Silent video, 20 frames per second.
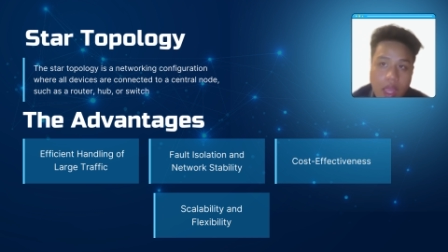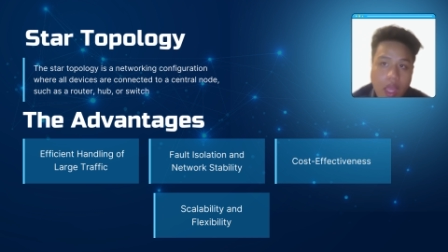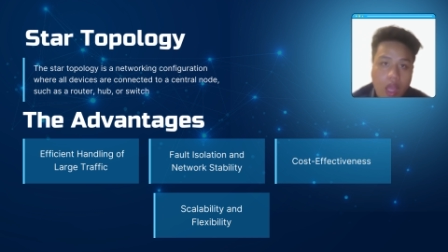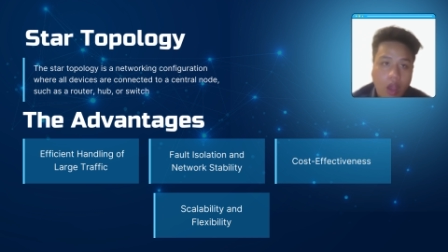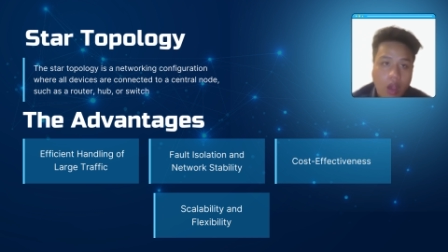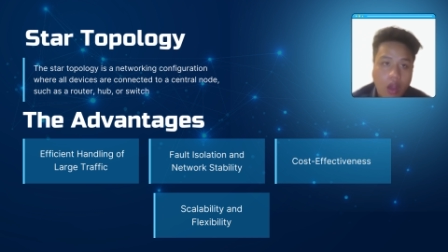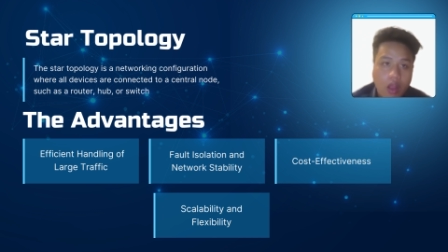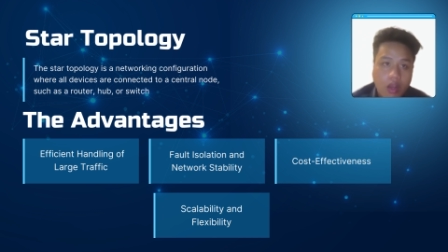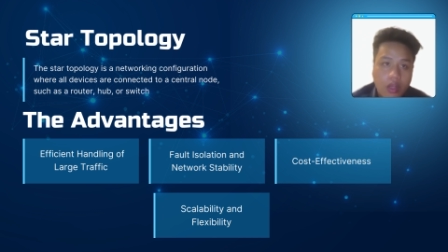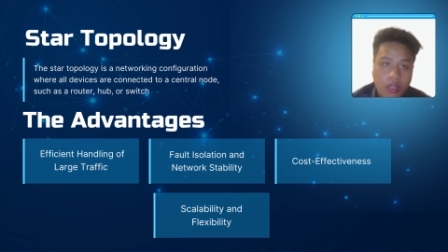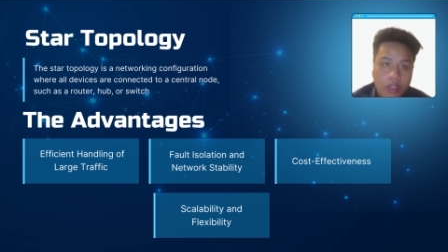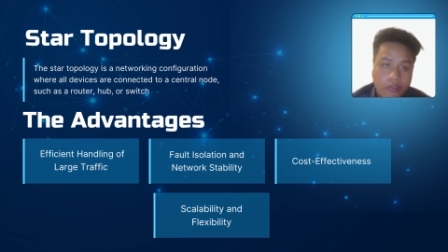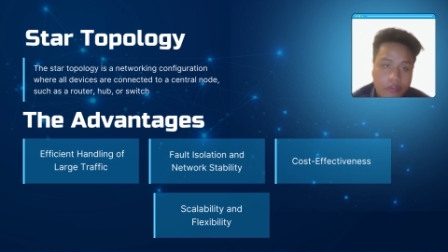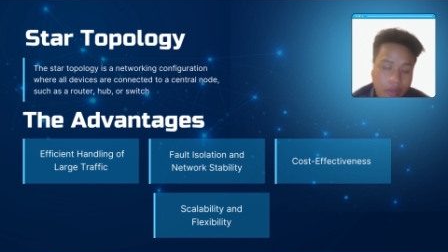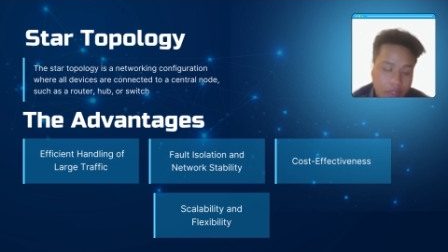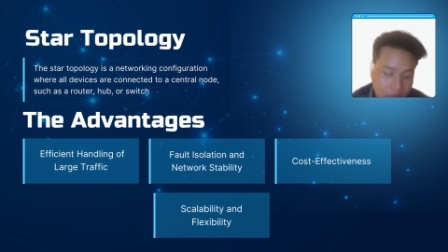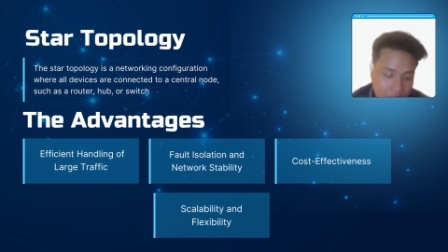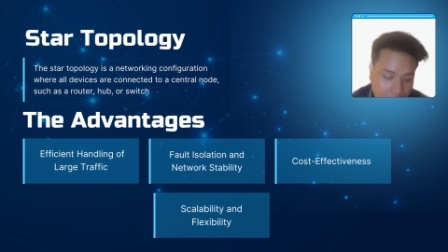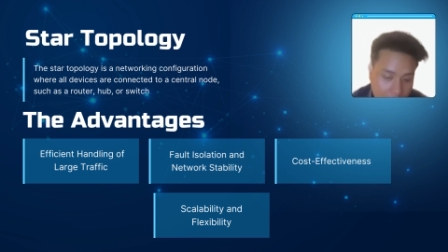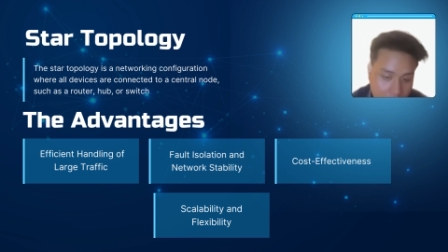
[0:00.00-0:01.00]
all
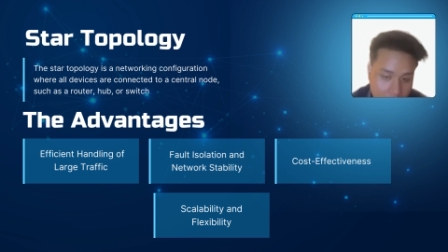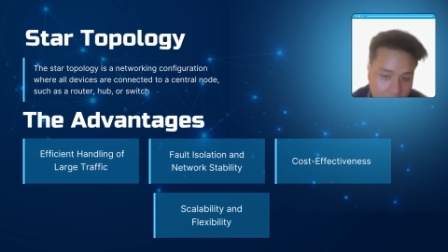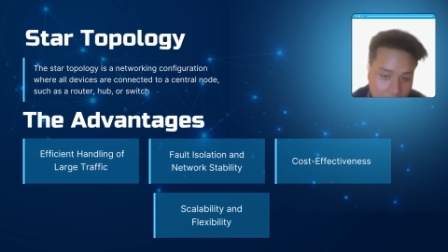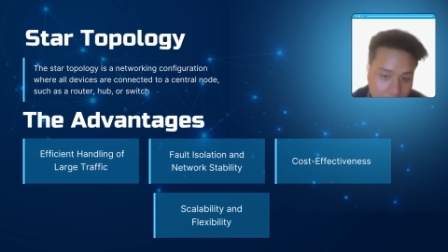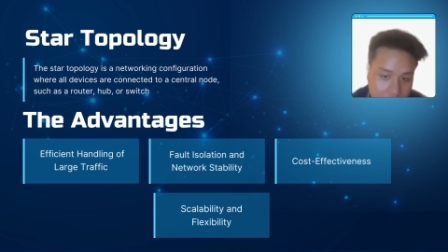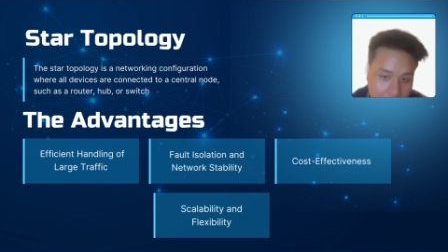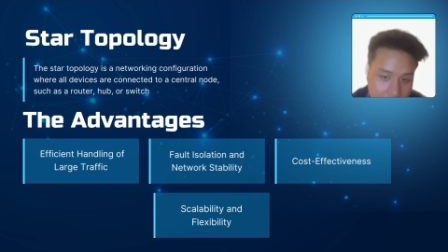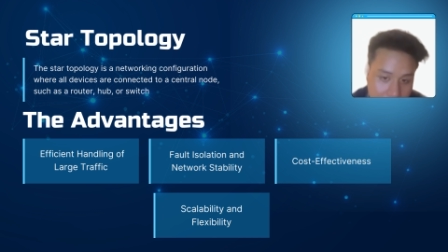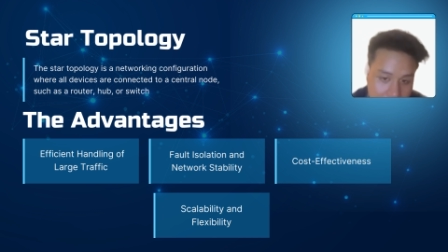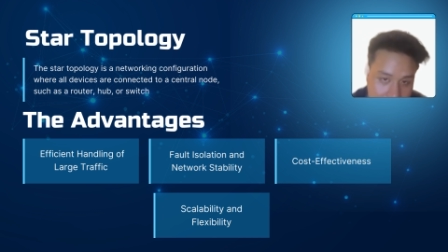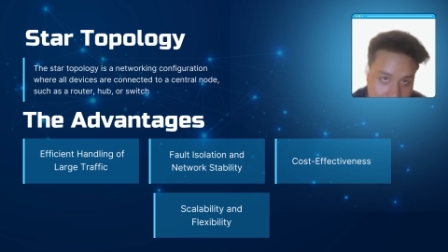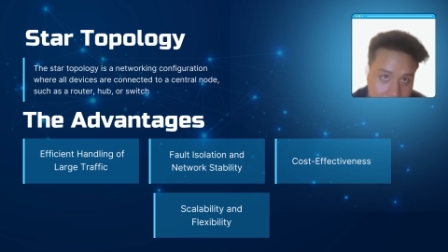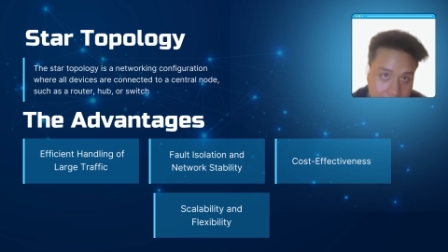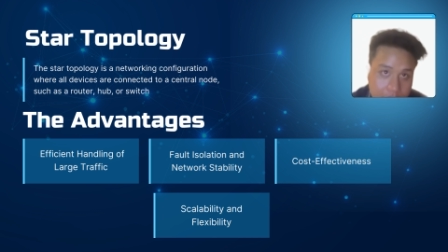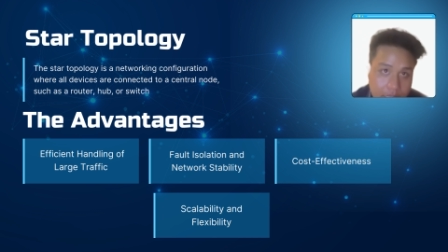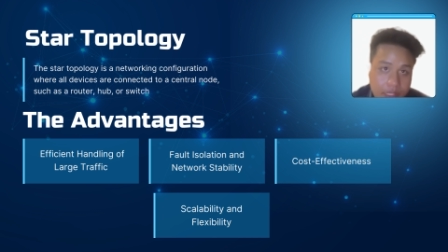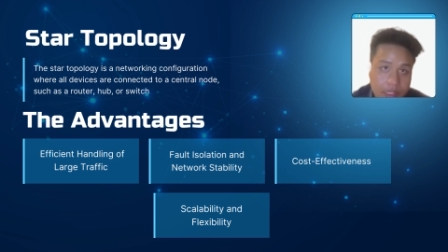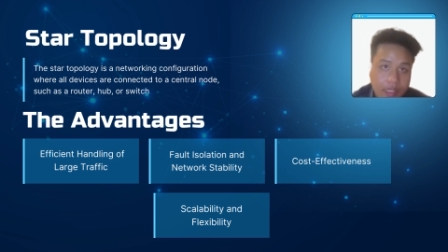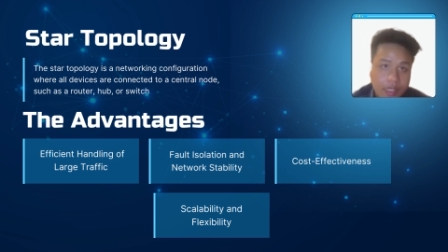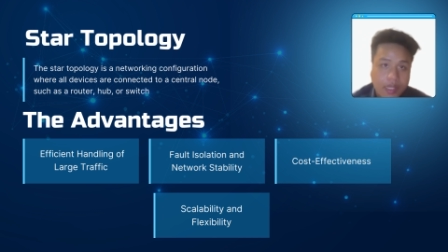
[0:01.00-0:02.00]
devices are connected
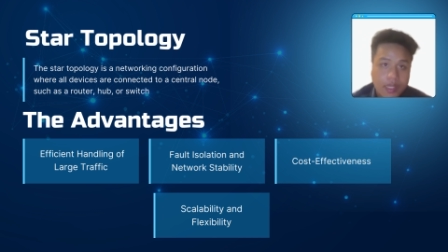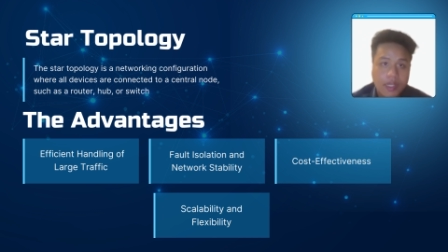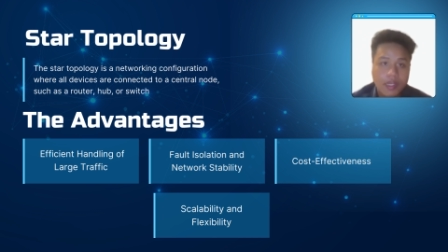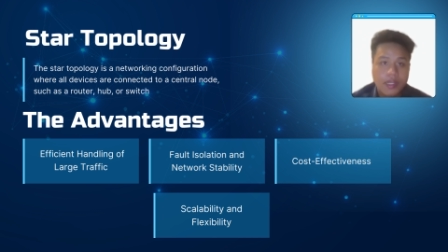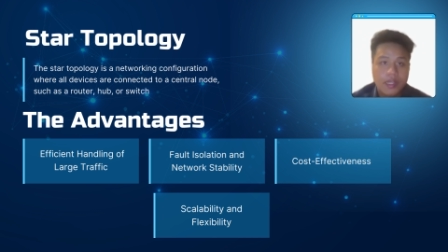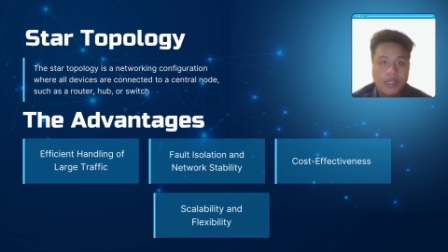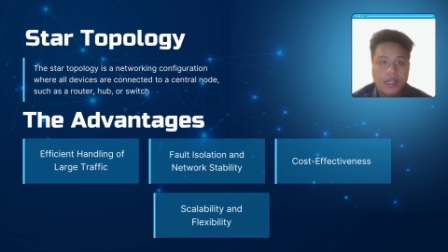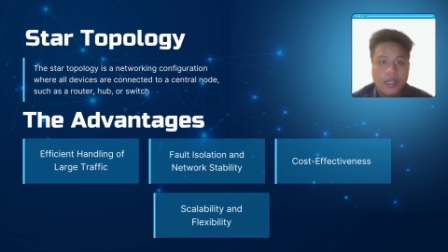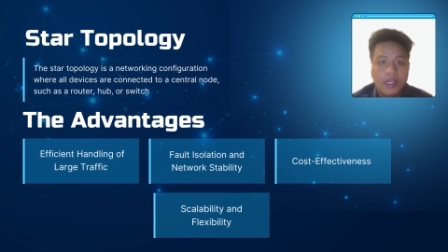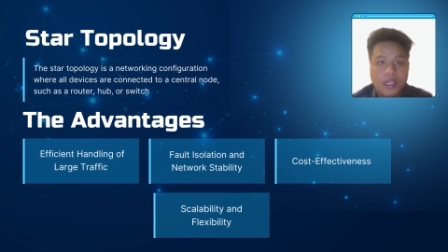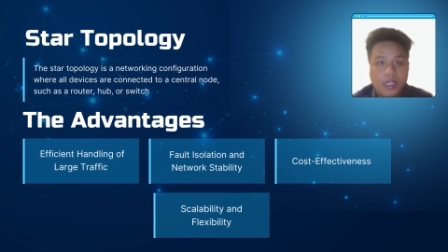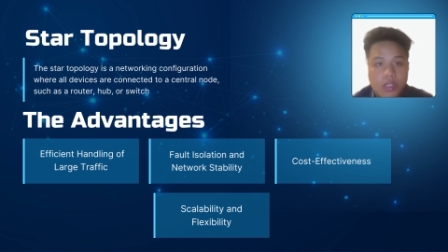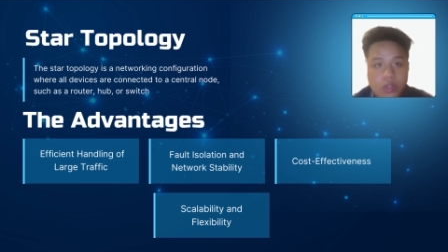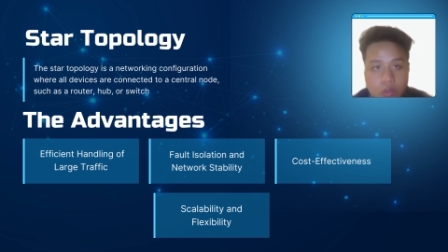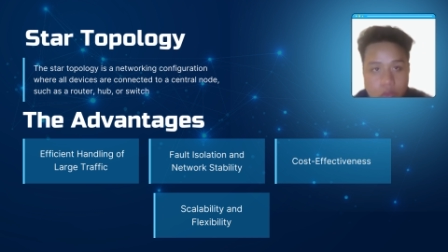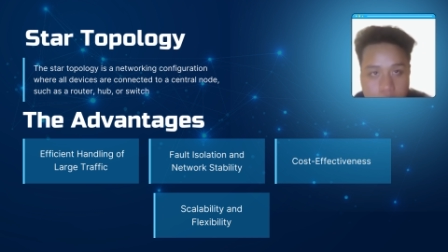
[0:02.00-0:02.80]
to